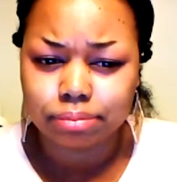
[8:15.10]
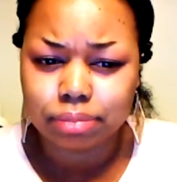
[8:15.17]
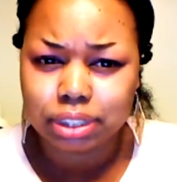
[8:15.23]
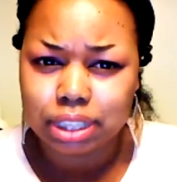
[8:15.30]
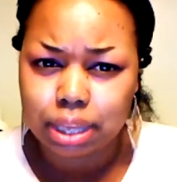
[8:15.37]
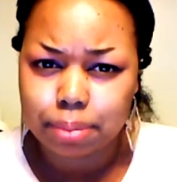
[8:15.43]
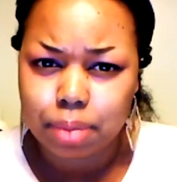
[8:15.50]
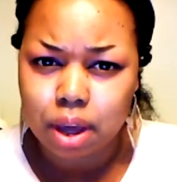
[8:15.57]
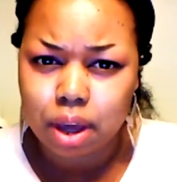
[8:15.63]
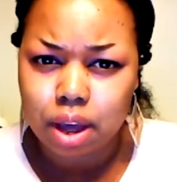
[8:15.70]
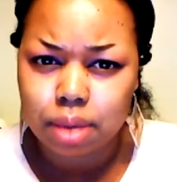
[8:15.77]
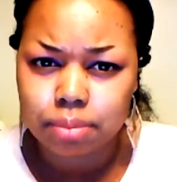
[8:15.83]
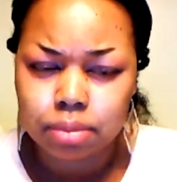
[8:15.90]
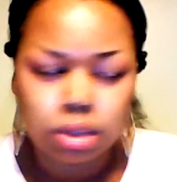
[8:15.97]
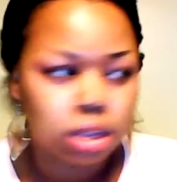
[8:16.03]
Teen
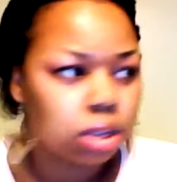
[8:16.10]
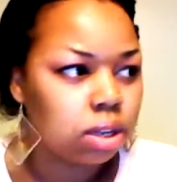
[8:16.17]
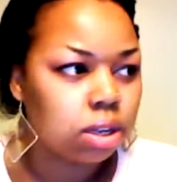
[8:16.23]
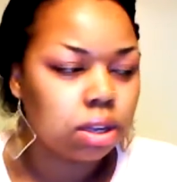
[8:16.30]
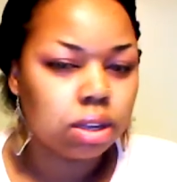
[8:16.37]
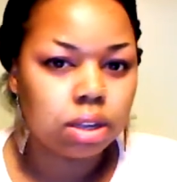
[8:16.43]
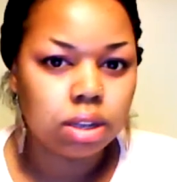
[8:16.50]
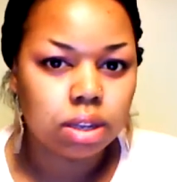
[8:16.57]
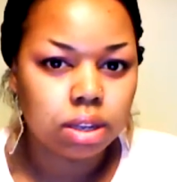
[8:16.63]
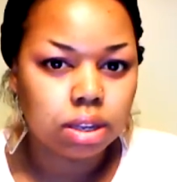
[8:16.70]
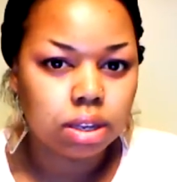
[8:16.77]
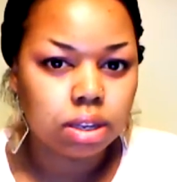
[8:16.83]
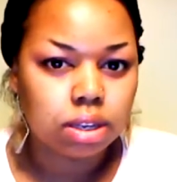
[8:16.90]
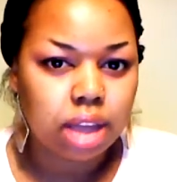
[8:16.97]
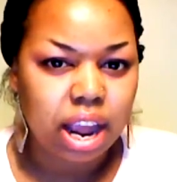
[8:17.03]
Mom,
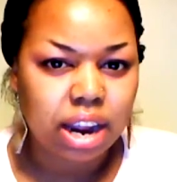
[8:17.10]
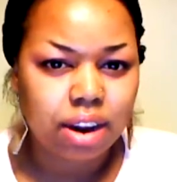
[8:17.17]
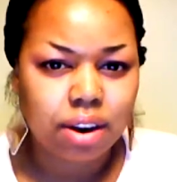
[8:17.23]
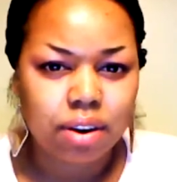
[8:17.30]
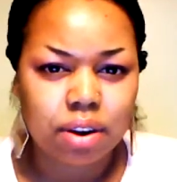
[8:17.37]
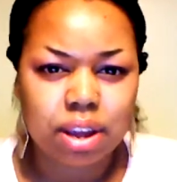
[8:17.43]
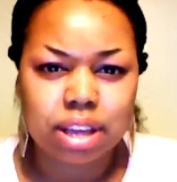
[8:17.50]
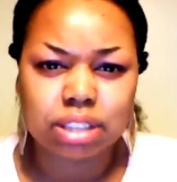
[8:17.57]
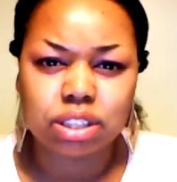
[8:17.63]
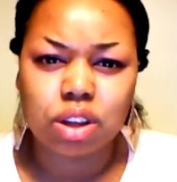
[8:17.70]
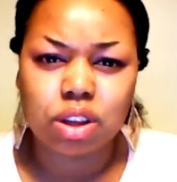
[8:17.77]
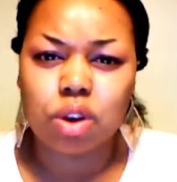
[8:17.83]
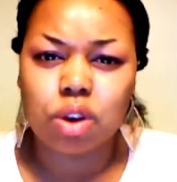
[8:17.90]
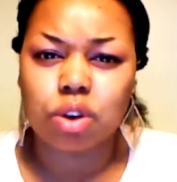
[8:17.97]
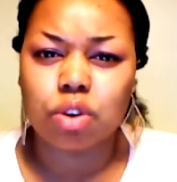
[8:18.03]
that girl is
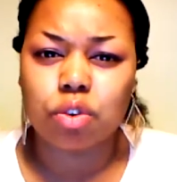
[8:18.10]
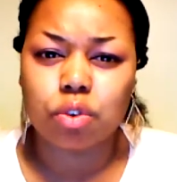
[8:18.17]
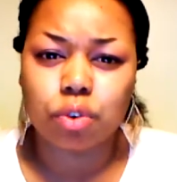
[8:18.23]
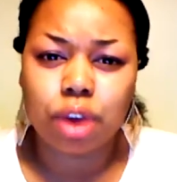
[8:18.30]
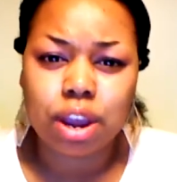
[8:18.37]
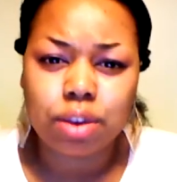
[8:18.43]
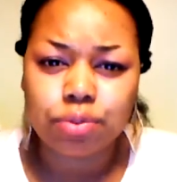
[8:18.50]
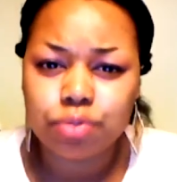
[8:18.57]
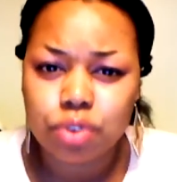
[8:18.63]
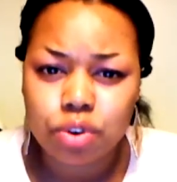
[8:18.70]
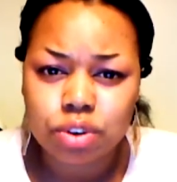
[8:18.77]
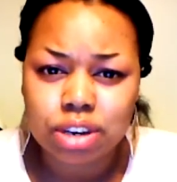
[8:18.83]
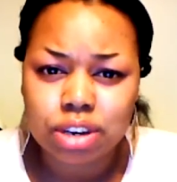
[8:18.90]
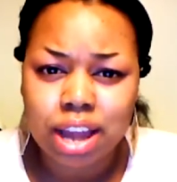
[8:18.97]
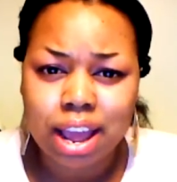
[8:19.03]

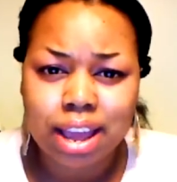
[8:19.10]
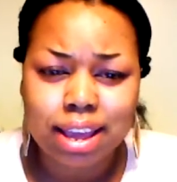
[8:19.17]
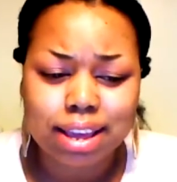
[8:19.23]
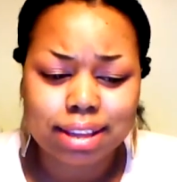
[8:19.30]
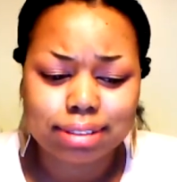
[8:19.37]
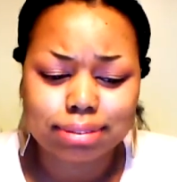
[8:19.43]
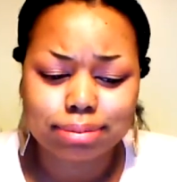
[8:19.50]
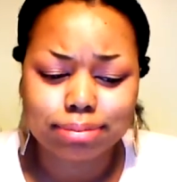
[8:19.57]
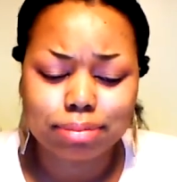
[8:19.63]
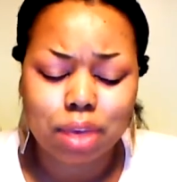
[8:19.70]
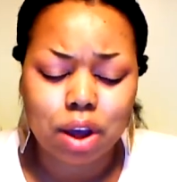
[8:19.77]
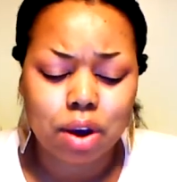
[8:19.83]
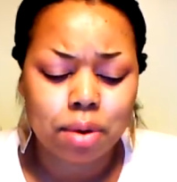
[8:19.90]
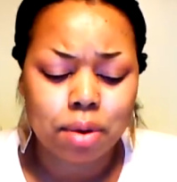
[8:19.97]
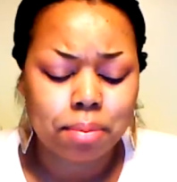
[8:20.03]
ungrateful. That is,
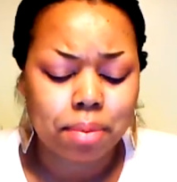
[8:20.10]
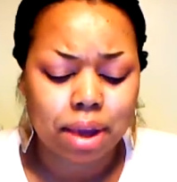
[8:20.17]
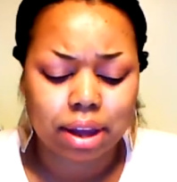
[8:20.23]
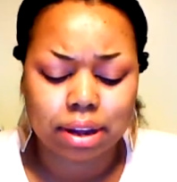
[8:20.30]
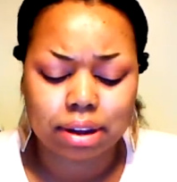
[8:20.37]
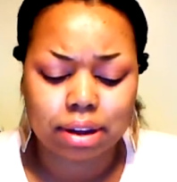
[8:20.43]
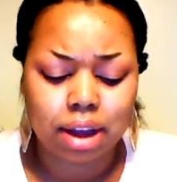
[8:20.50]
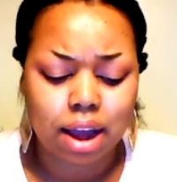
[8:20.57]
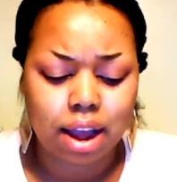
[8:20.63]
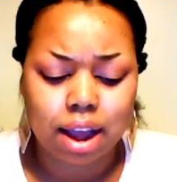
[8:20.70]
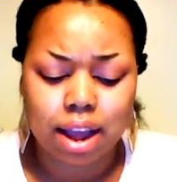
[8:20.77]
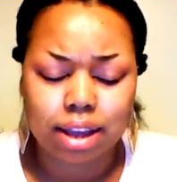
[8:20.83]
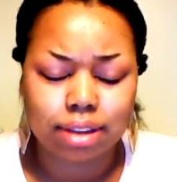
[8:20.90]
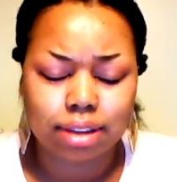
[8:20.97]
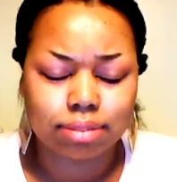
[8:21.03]
oh my
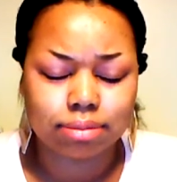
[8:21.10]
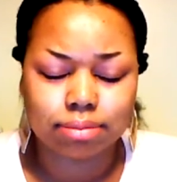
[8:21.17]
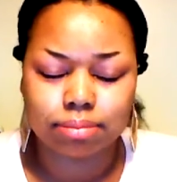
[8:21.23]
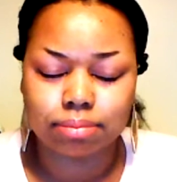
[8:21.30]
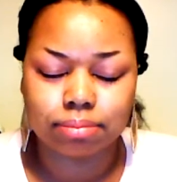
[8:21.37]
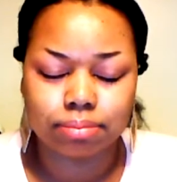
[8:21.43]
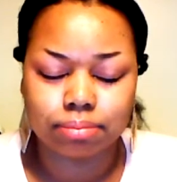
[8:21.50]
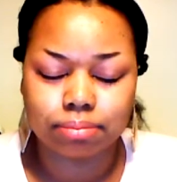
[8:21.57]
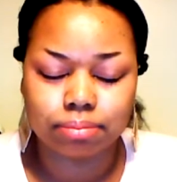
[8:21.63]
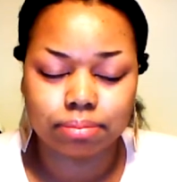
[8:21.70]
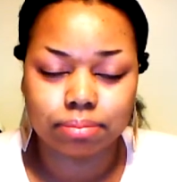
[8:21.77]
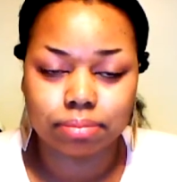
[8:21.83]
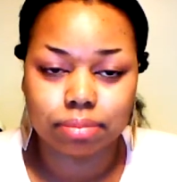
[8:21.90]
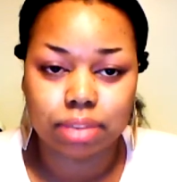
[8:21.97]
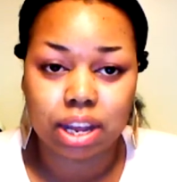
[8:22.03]
God,
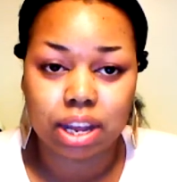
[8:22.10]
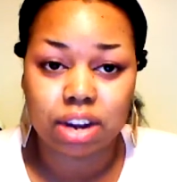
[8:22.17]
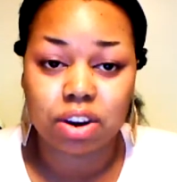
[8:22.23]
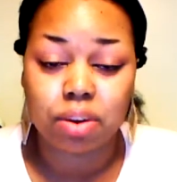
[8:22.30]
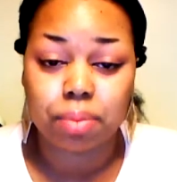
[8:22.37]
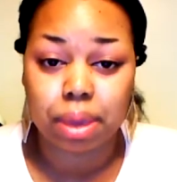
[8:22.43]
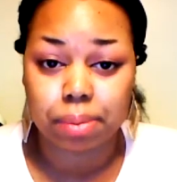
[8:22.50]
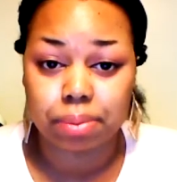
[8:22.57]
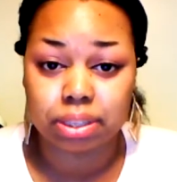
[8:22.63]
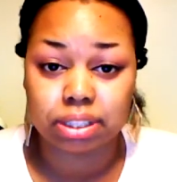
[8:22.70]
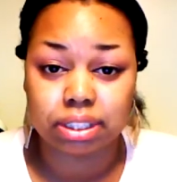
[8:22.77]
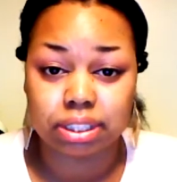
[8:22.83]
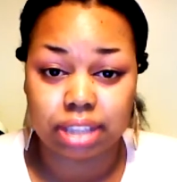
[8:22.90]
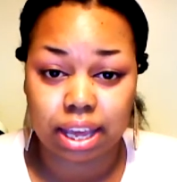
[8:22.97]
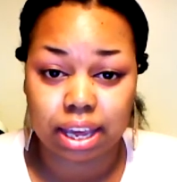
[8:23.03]
that girl make me
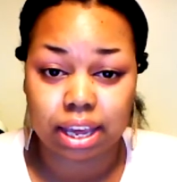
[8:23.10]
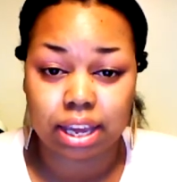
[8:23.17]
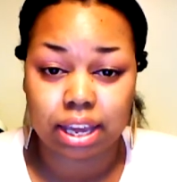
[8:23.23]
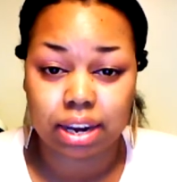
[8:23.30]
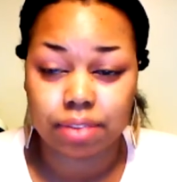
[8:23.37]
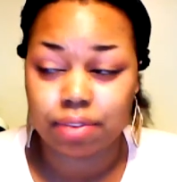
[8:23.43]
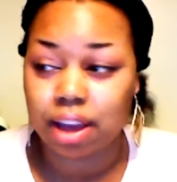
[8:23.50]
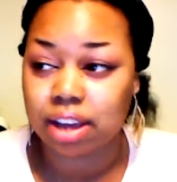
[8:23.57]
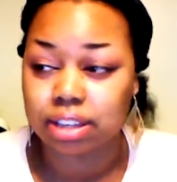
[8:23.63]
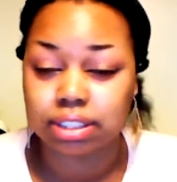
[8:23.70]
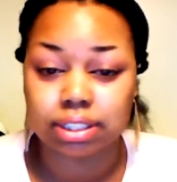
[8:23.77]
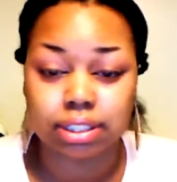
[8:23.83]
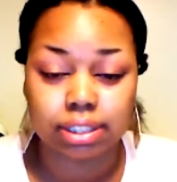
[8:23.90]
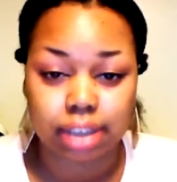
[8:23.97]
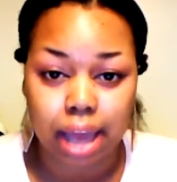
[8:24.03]
sick. And if I could
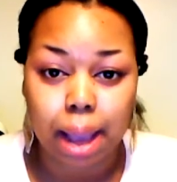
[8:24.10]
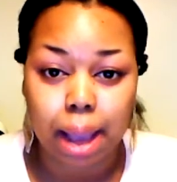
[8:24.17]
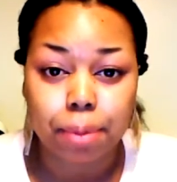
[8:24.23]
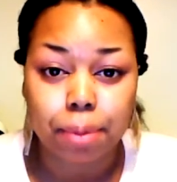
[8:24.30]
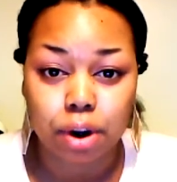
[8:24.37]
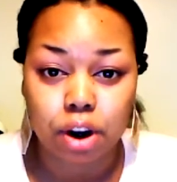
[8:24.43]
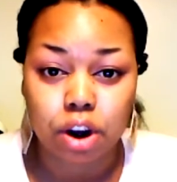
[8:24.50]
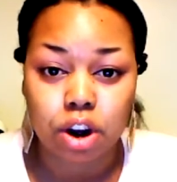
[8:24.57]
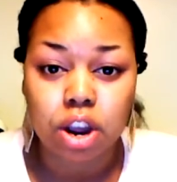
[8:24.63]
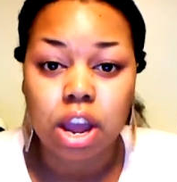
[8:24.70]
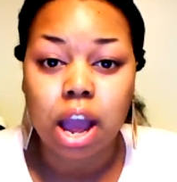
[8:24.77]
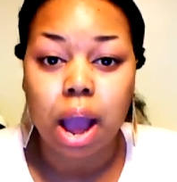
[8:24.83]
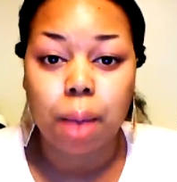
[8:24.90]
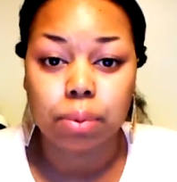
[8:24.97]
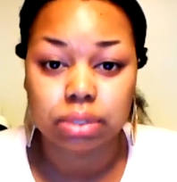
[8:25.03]
slap her,
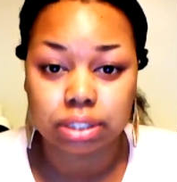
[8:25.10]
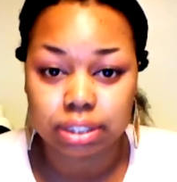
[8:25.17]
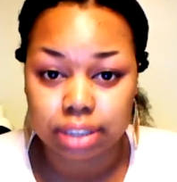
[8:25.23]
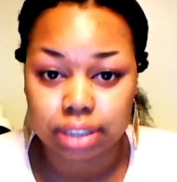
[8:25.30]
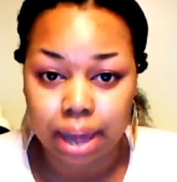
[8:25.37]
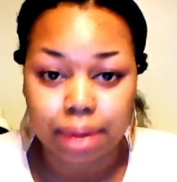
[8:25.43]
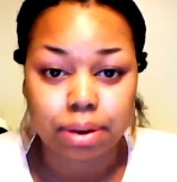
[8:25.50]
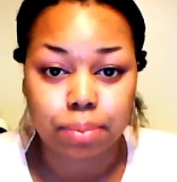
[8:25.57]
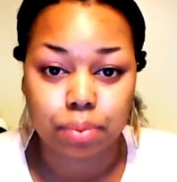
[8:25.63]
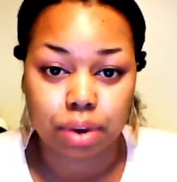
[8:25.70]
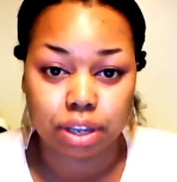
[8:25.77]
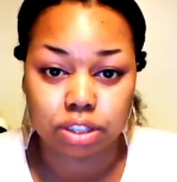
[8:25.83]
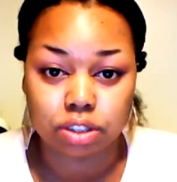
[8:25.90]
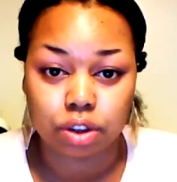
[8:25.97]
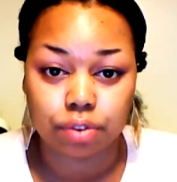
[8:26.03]
I would slap the
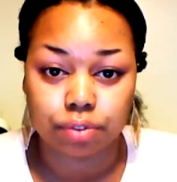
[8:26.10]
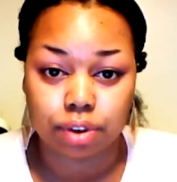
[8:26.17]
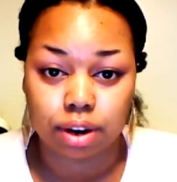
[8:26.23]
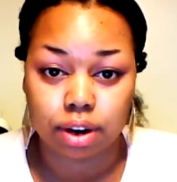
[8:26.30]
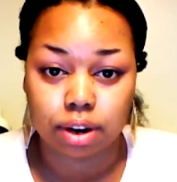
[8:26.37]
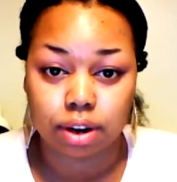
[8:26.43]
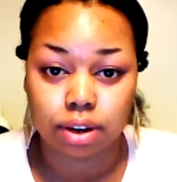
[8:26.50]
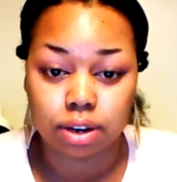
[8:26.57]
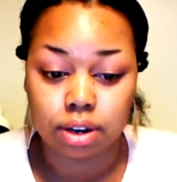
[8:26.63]
brakes off of her.